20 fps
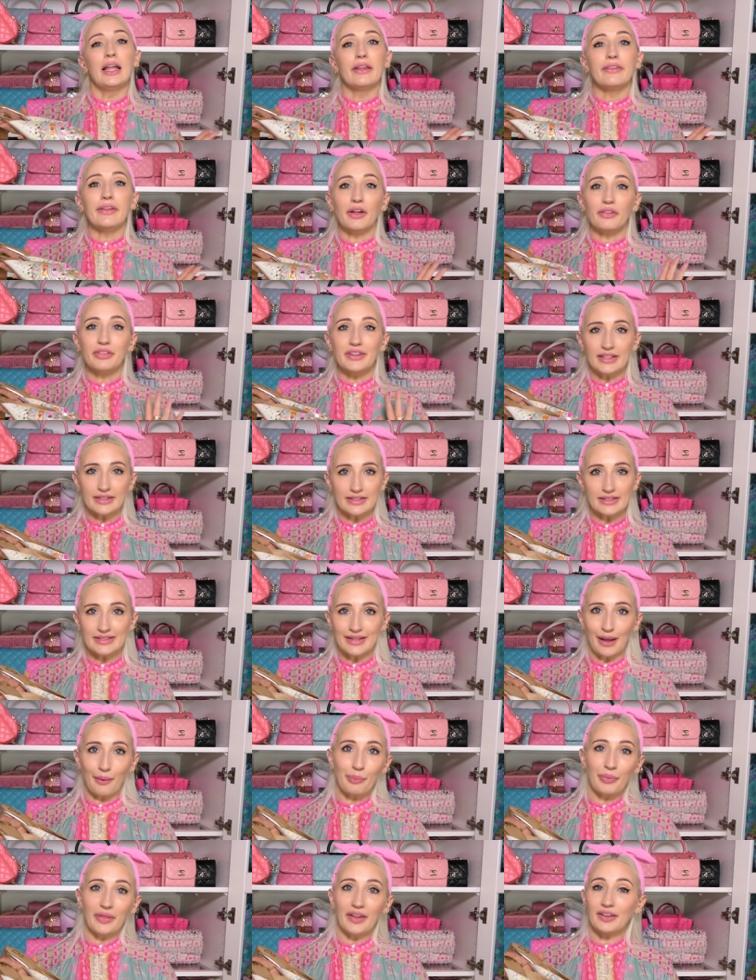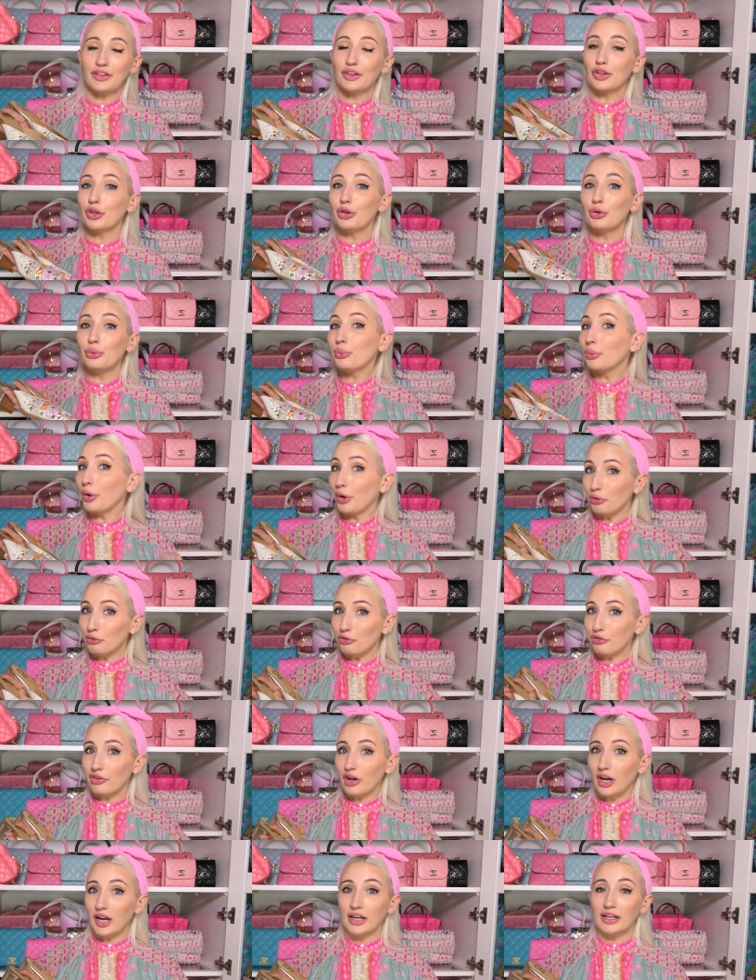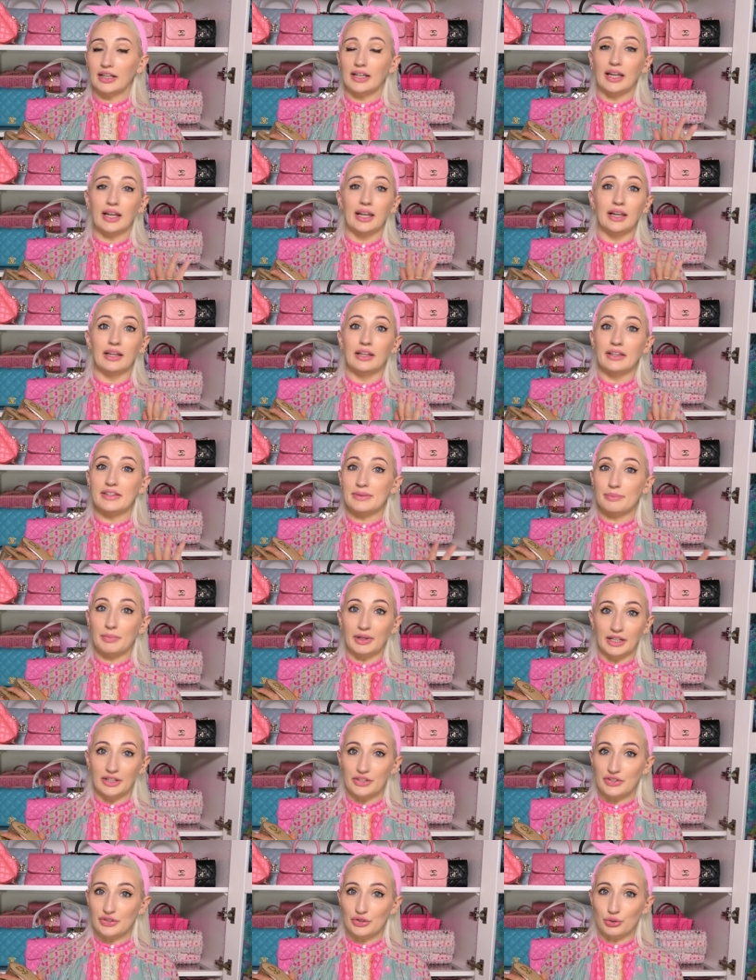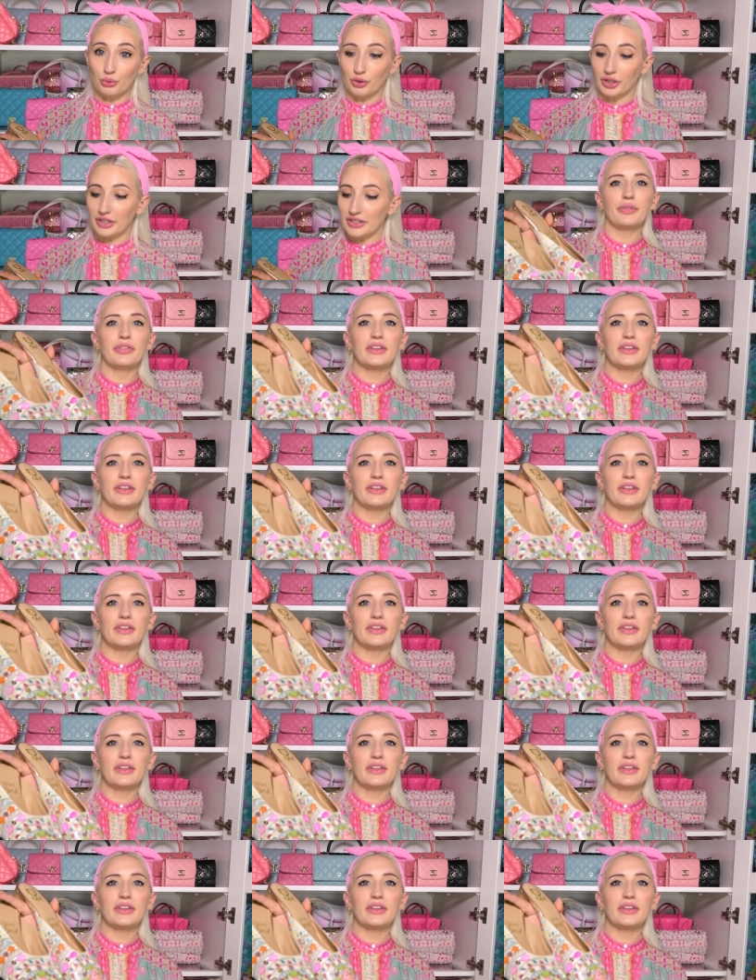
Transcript: Now this is something that you won't find in as many stores.